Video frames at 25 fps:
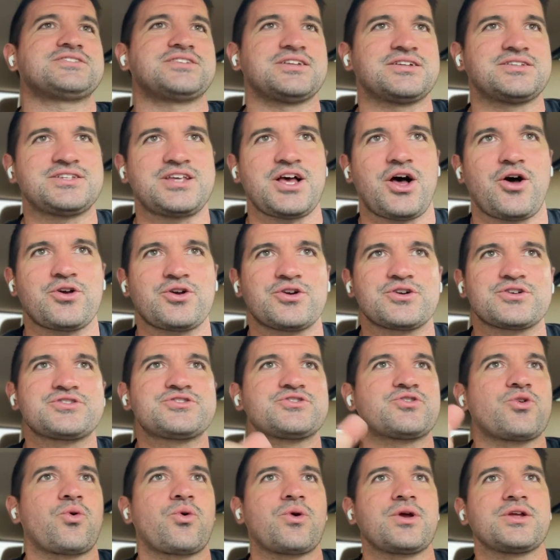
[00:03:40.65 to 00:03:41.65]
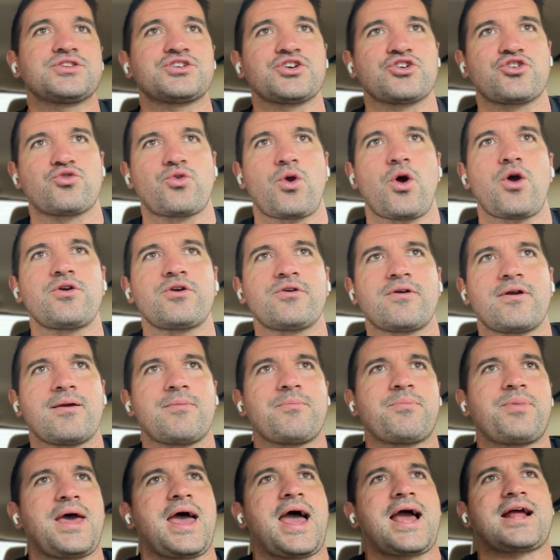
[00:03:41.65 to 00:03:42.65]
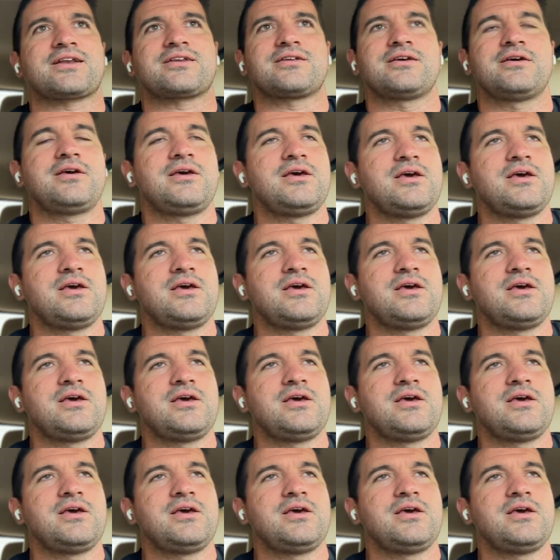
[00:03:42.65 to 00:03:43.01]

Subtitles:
to tell your story, to grow your impact